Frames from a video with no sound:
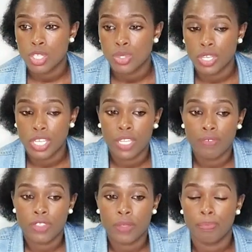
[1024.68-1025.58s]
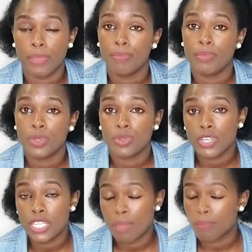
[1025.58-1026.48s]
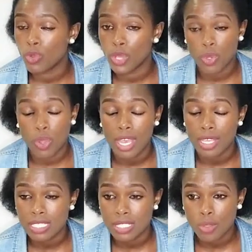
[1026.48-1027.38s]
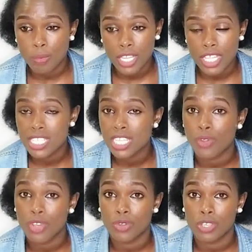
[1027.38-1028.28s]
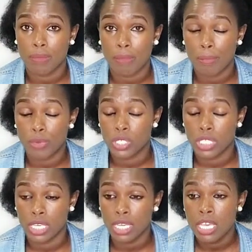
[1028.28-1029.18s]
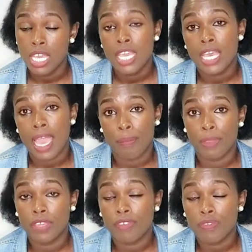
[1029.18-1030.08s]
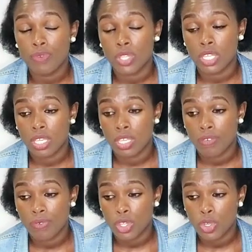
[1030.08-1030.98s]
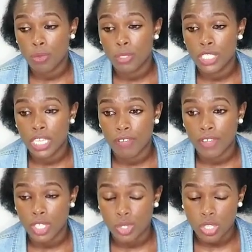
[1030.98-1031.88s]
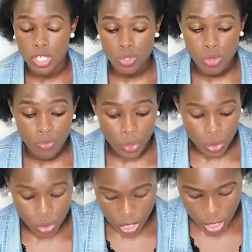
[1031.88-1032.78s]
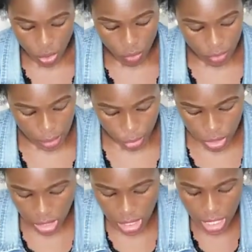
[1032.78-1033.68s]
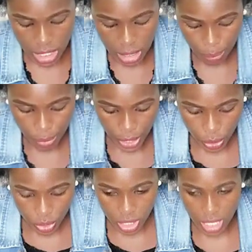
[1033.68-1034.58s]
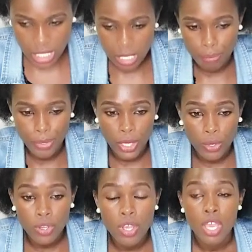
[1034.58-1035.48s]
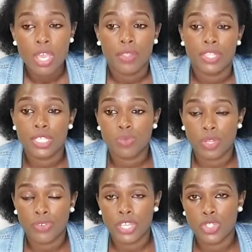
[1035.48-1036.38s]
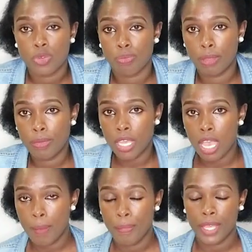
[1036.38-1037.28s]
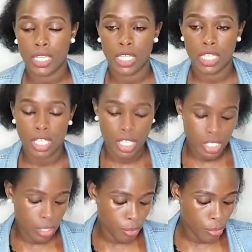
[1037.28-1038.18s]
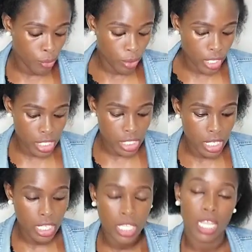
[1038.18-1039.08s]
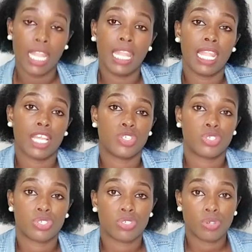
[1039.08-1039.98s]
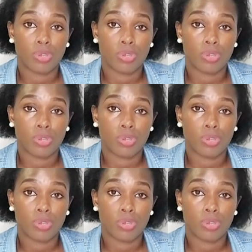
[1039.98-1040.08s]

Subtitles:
to lift the baby. Already I'm going, so many things are going on in my body, and even for the normal delivery. So it is good for you to get comfortable. Just get the pillow, the nursing pillow. This will raise your baby up, and then the baby will easily latch